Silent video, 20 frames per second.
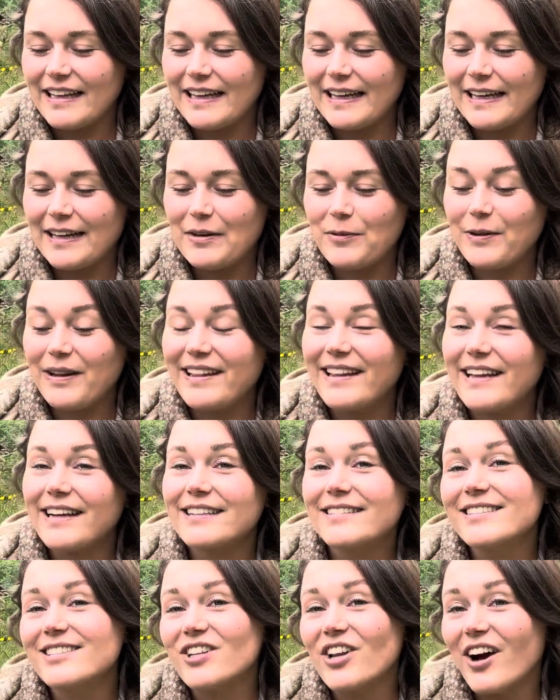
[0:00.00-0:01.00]
in a way
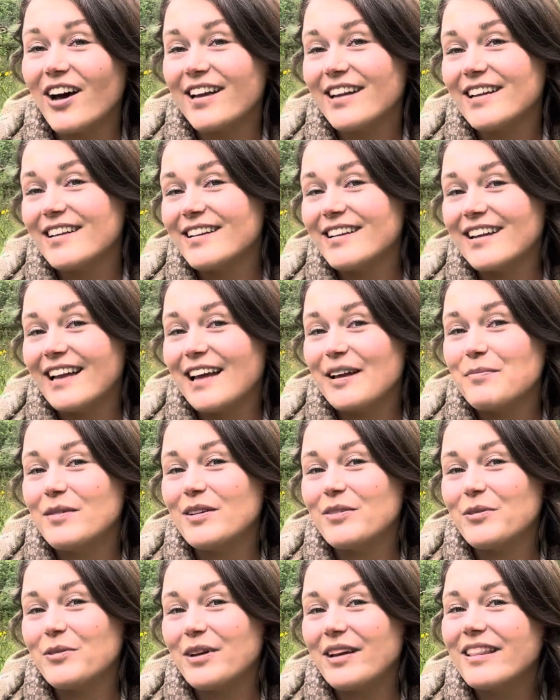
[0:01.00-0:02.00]
that's not in
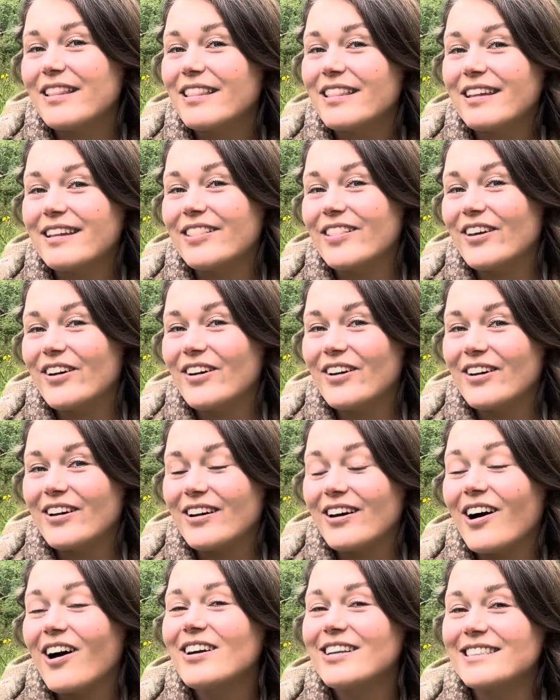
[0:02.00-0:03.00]
alignment with the
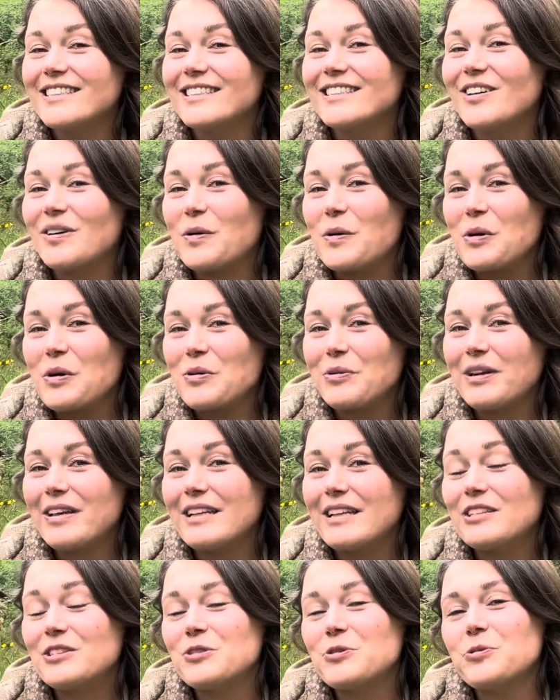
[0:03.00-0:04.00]
heart or with
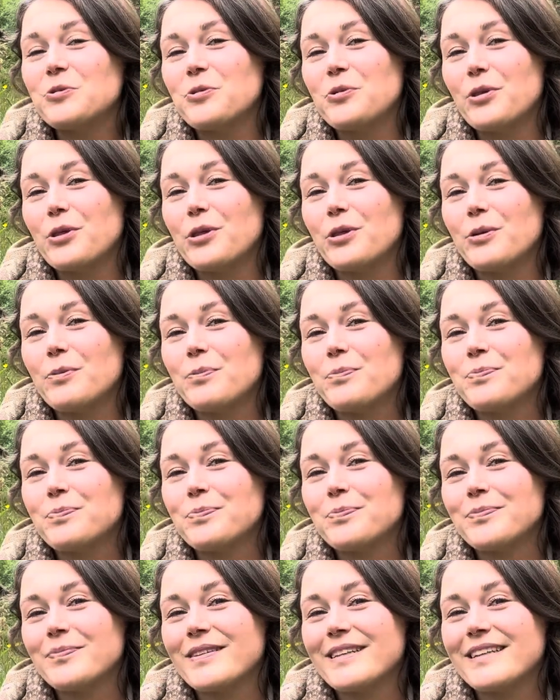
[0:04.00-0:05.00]
truth.
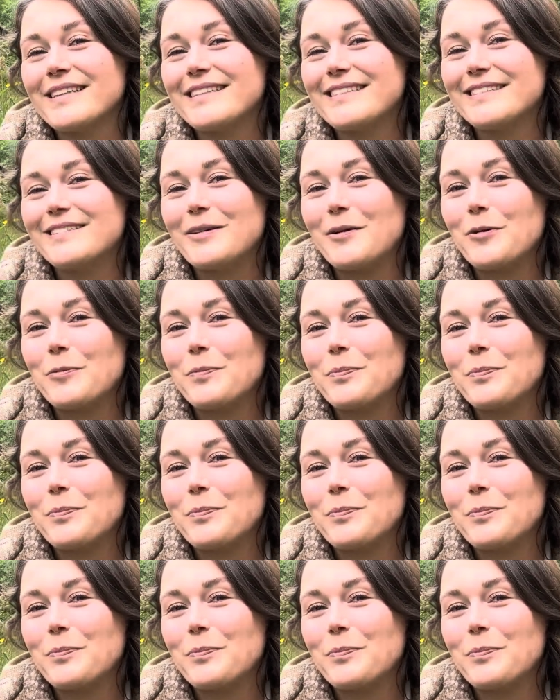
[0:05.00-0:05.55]
So